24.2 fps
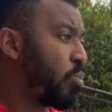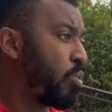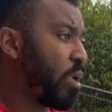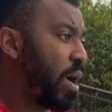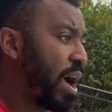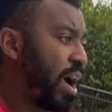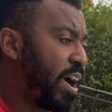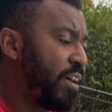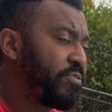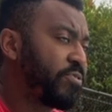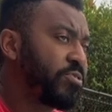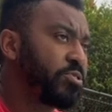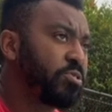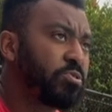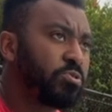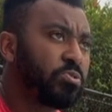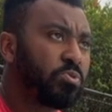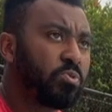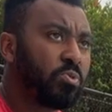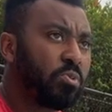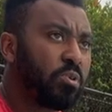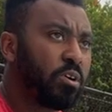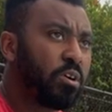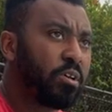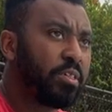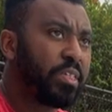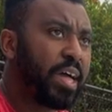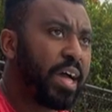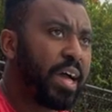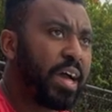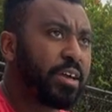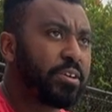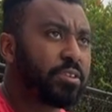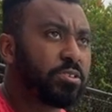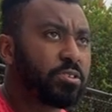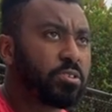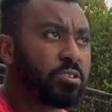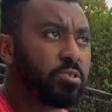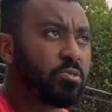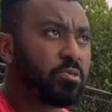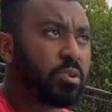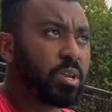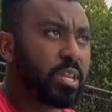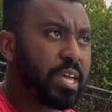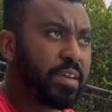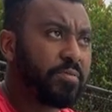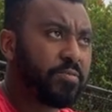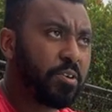After you do all that, you
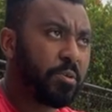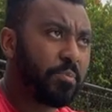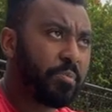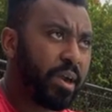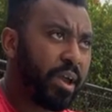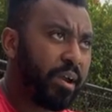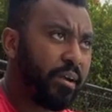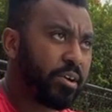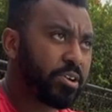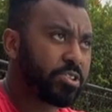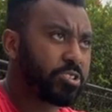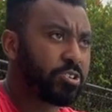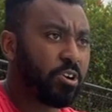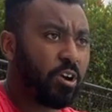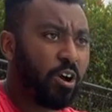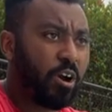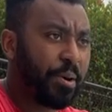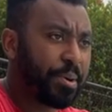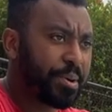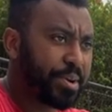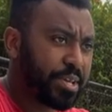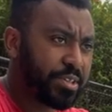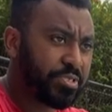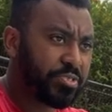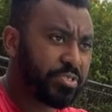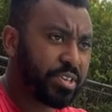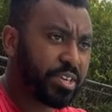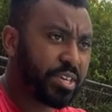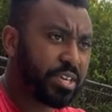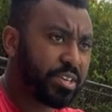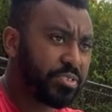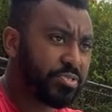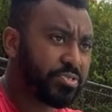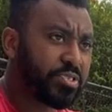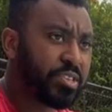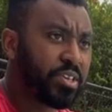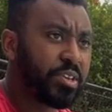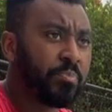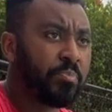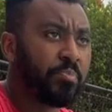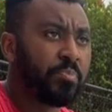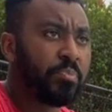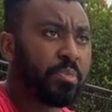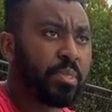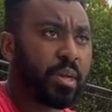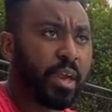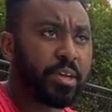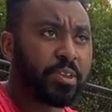leave your barracks, your
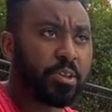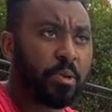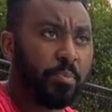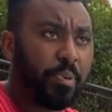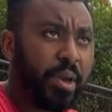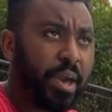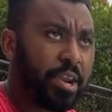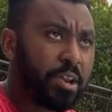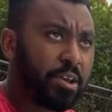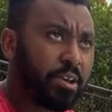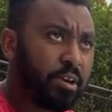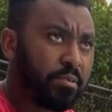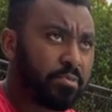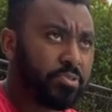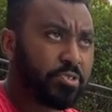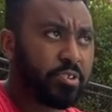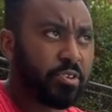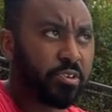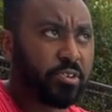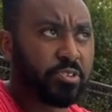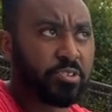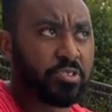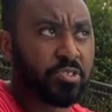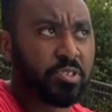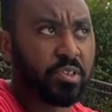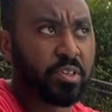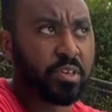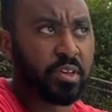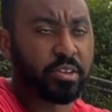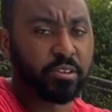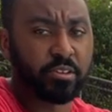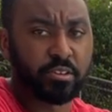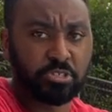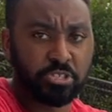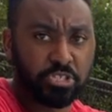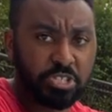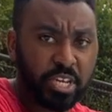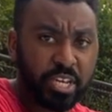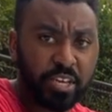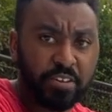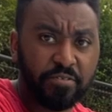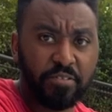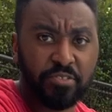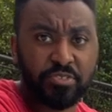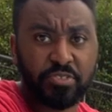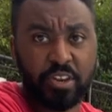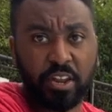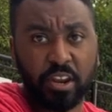RDCs, and your petty officers and your
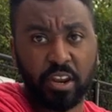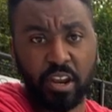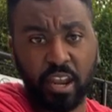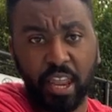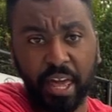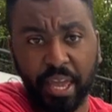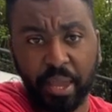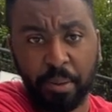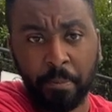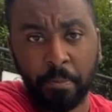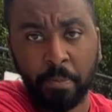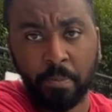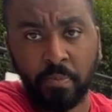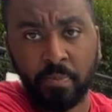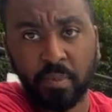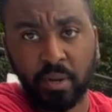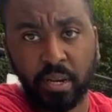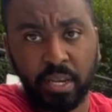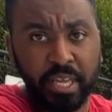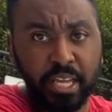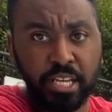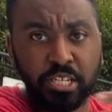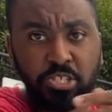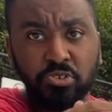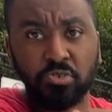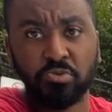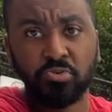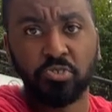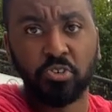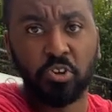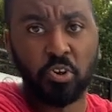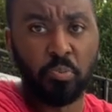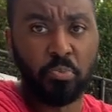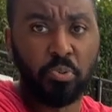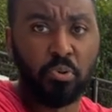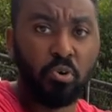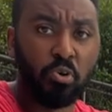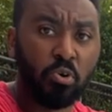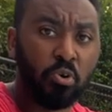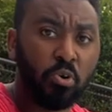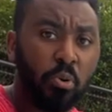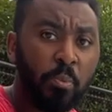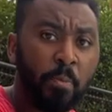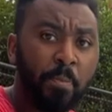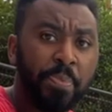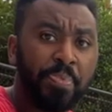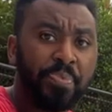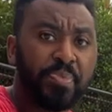chief is gonna like lead you to the
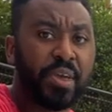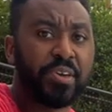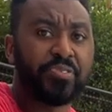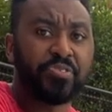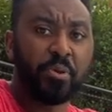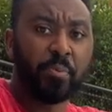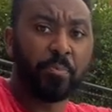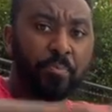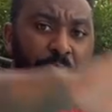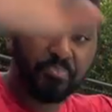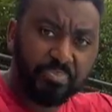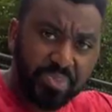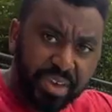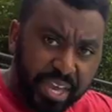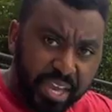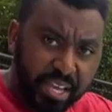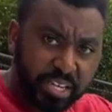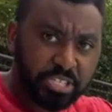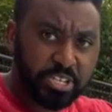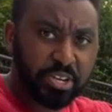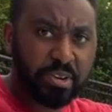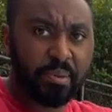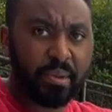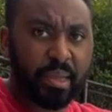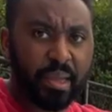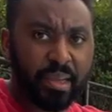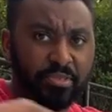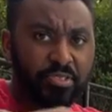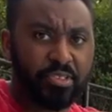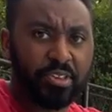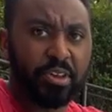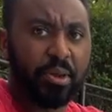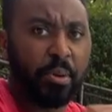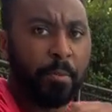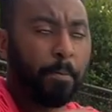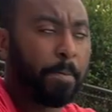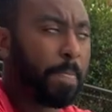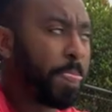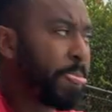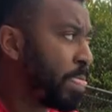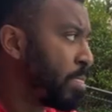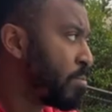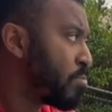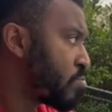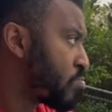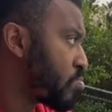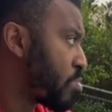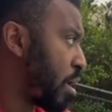pool. It's a big
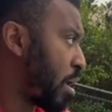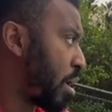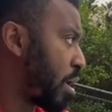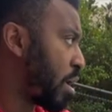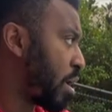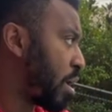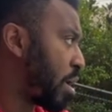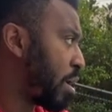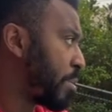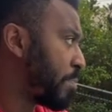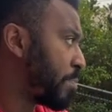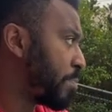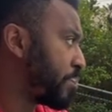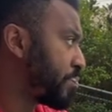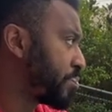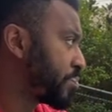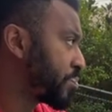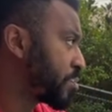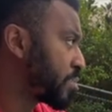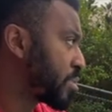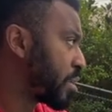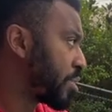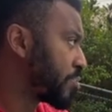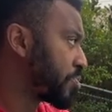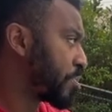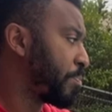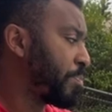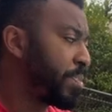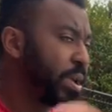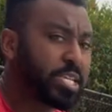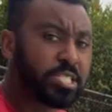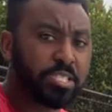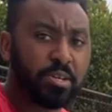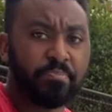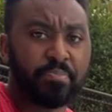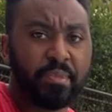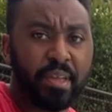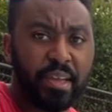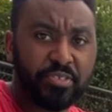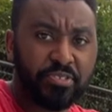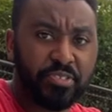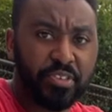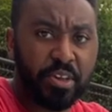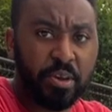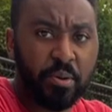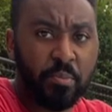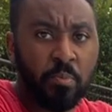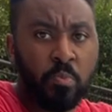gymnasium. Um, it's a big
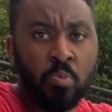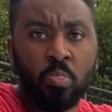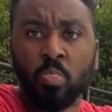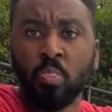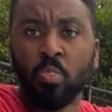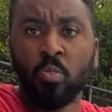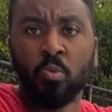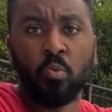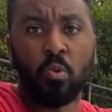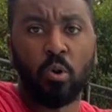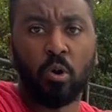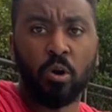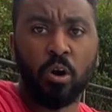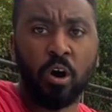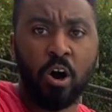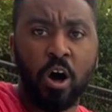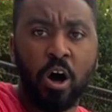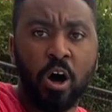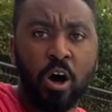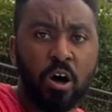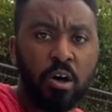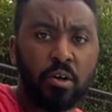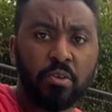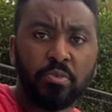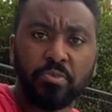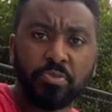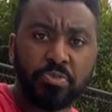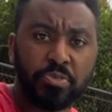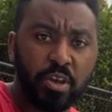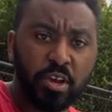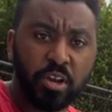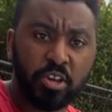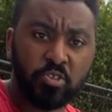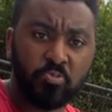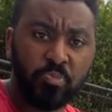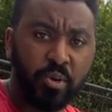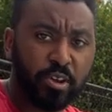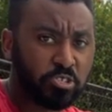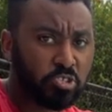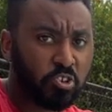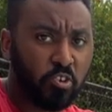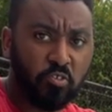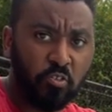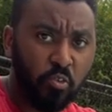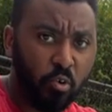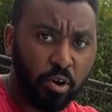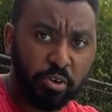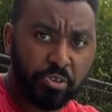gymnasium where all the
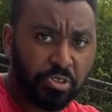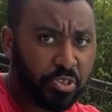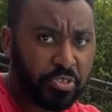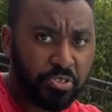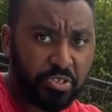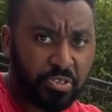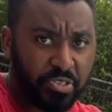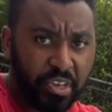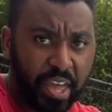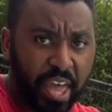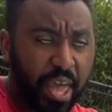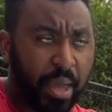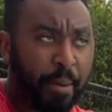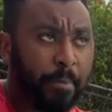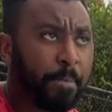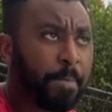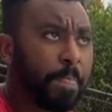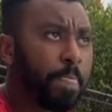special forces is at.